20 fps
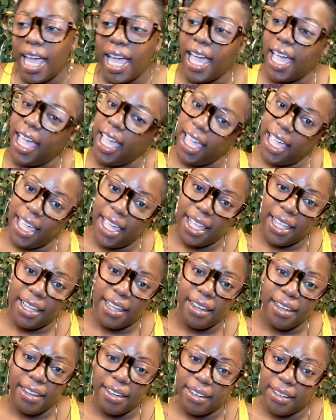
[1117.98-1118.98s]

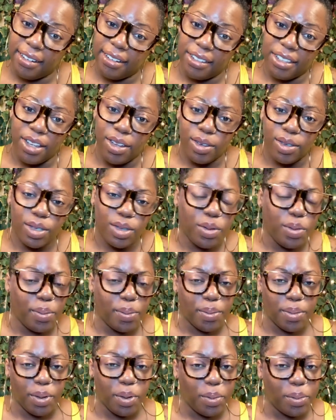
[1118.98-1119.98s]
and those who
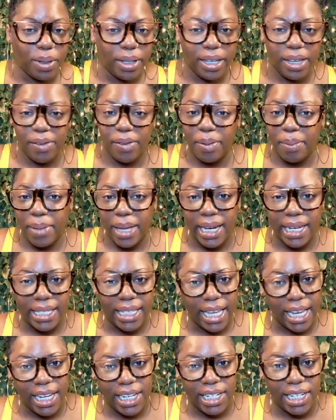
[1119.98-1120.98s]
believe in
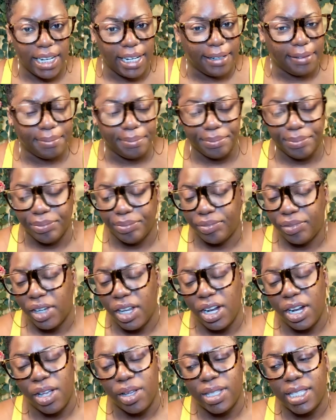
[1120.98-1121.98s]
meditation.
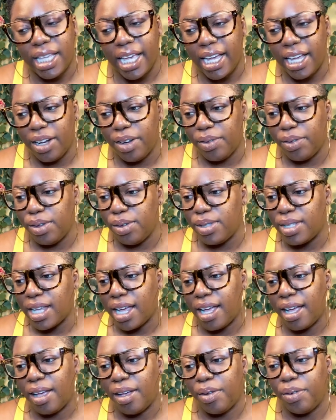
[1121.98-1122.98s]
Taking
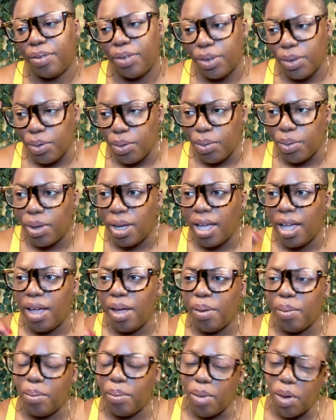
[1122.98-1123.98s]
a few
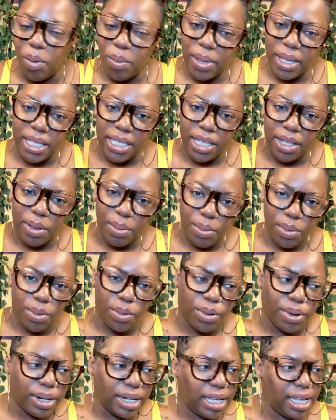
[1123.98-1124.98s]
moments in the
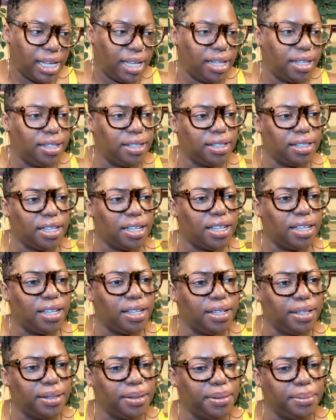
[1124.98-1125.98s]
morning,
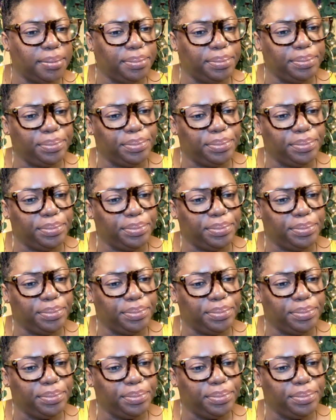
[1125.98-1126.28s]
to